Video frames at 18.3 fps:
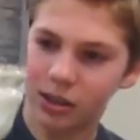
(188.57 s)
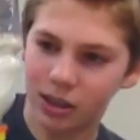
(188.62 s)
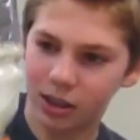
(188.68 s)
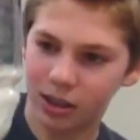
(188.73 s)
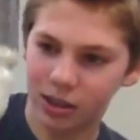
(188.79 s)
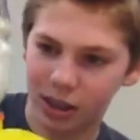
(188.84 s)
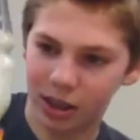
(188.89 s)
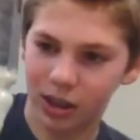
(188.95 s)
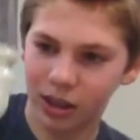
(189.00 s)

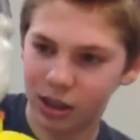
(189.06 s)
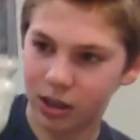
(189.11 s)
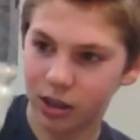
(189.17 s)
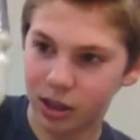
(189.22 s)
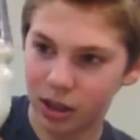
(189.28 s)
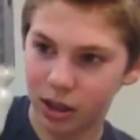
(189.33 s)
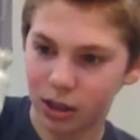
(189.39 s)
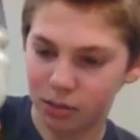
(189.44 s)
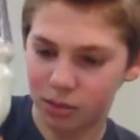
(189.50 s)
Okay,
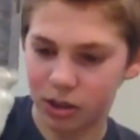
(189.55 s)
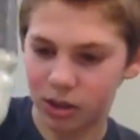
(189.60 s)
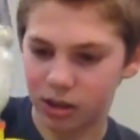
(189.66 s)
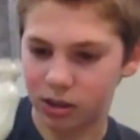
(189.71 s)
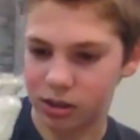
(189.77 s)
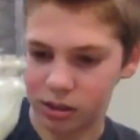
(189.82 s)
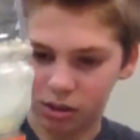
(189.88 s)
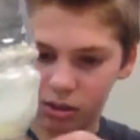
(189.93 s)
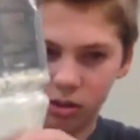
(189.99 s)
come
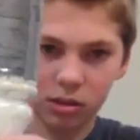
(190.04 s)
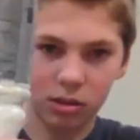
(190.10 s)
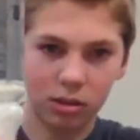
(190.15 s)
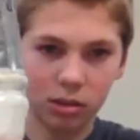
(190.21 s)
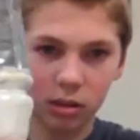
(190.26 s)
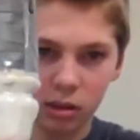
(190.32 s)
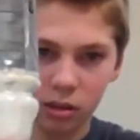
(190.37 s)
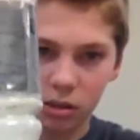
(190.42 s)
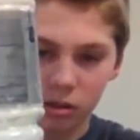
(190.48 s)
on, shake
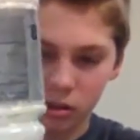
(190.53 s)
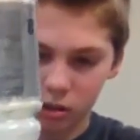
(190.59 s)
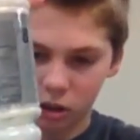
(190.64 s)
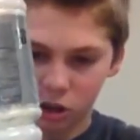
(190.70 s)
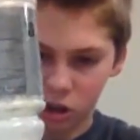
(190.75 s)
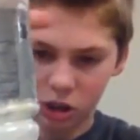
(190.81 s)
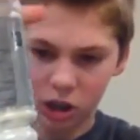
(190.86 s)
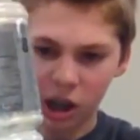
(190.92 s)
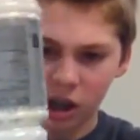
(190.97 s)

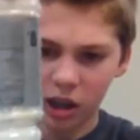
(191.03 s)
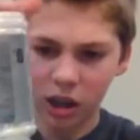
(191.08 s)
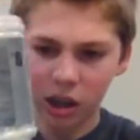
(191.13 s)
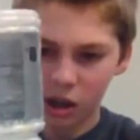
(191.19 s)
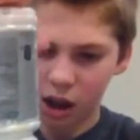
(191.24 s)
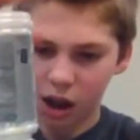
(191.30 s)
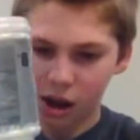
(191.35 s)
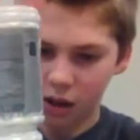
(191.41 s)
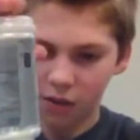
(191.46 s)
it, shake
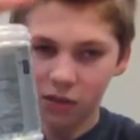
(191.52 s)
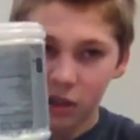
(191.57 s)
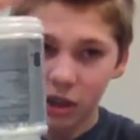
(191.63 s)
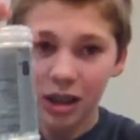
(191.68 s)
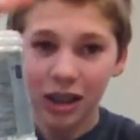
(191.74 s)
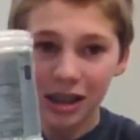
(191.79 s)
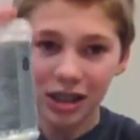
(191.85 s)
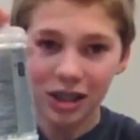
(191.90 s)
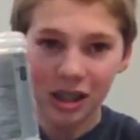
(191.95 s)
it
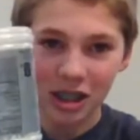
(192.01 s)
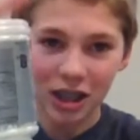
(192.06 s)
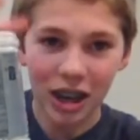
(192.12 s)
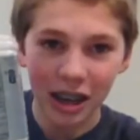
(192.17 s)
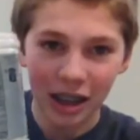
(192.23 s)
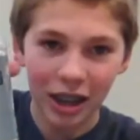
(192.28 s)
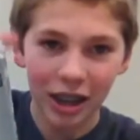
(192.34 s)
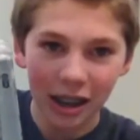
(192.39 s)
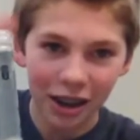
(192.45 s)
off,
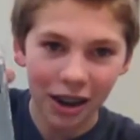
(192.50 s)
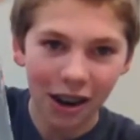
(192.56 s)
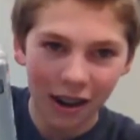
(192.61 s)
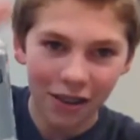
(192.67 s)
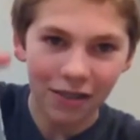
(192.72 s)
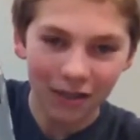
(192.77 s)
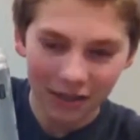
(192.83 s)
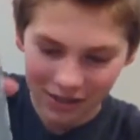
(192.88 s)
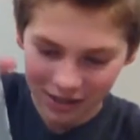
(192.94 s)
shake it
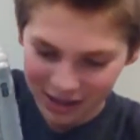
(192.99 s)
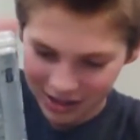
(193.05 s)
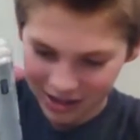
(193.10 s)
off.